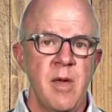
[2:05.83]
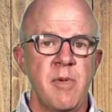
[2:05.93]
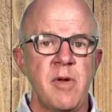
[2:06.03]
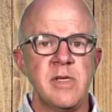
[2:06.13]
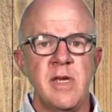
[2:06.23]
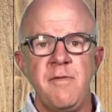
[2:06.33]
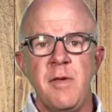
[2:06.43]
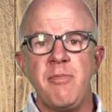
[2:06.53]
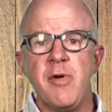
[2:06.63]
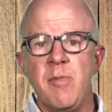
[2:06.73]
Because if
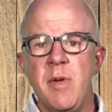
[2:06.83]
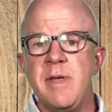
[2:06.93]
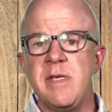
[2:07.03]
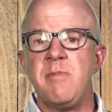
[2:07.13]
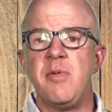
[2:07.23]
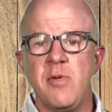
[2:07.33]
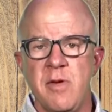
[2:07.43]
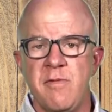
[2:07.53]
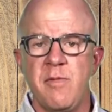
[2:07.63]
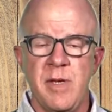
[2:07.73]
the problem is
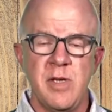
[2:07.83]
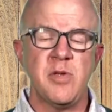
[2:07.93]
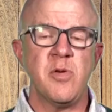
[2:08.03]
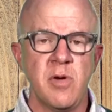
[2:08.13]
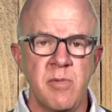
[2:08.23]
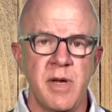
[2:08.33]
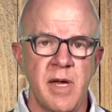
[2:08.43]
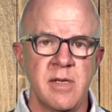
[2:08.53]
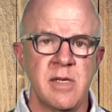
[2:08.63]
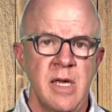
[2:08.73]
important for me to talk
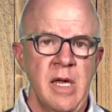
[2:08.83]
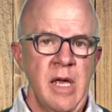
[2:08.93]
about,